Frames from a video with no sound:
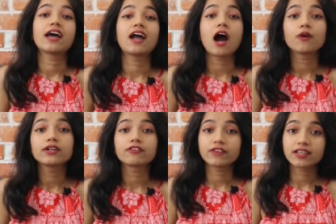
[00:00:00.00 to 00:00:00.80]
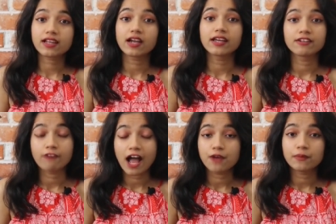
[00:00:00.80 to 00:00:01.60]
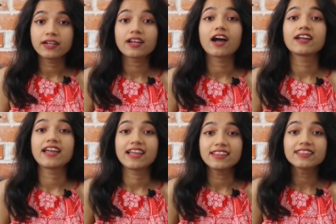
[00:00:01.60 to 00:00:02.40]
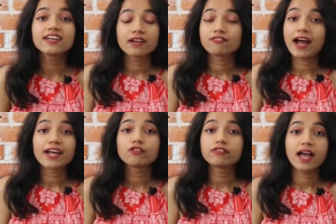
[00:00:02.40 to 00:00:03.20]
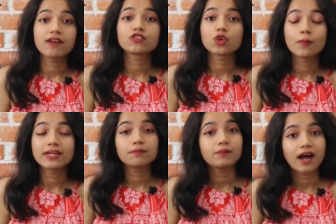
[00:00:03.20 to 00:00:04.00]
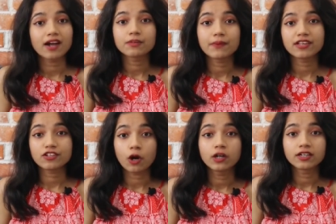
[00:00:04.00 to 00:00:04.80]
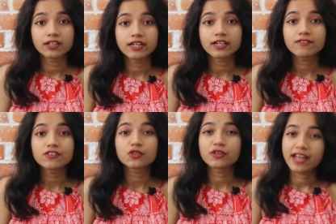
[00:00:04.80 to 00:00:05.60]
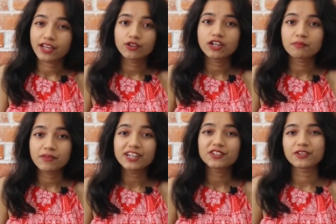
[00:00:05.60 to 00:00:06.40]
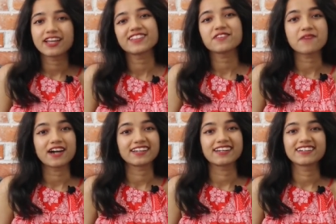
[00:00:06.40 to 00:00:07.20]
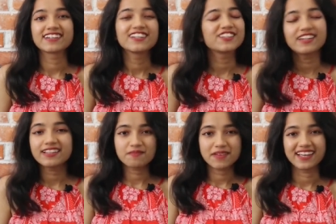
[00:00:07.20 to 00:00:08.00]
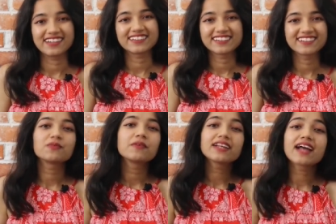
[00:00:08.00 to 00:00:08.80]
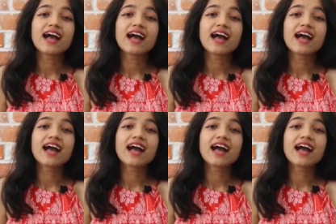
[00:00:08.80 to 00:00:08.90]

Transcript: and how it affects our environment, our health and why do we have so many plant-based alternatives to regular milk today in the market. So let's begin. So milk